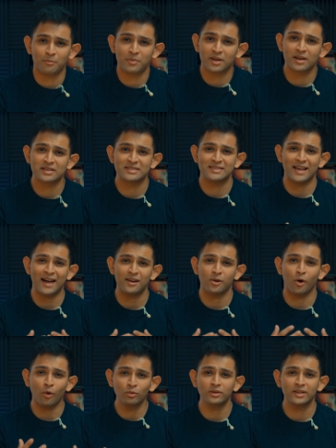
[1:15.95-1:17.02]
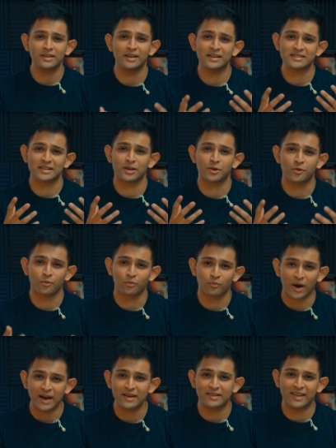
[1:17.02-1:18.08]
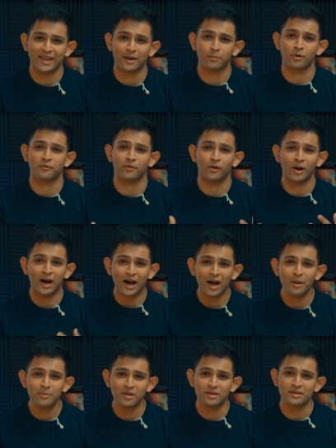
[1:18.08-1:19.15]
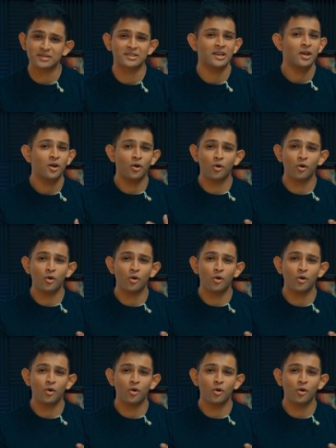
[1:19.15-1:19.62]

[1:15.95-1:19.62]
because not only is it a great camera for hobbyists